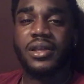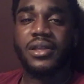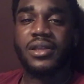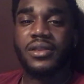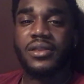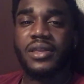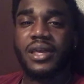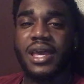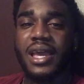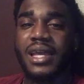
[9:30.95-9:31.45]

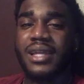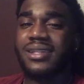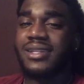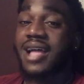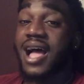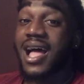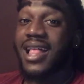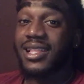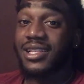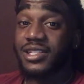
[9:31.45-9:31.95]
They
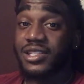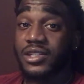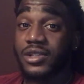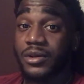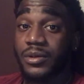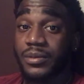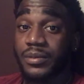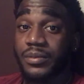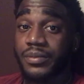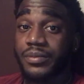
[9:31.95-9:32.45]
acknowledge
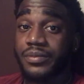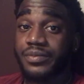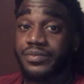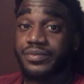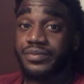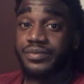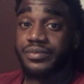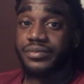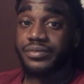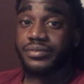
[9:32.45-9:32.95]
him
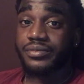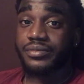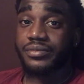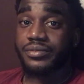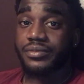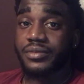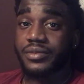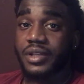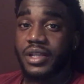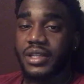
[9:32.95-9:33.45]

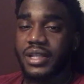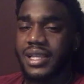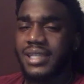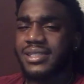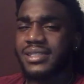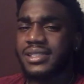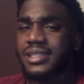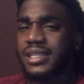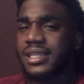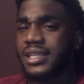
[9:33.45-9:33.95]
and they
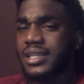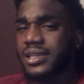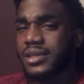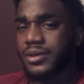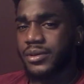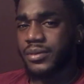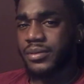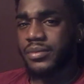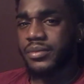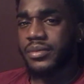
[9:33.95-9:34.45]
see
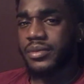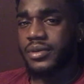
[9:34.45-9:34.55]
him,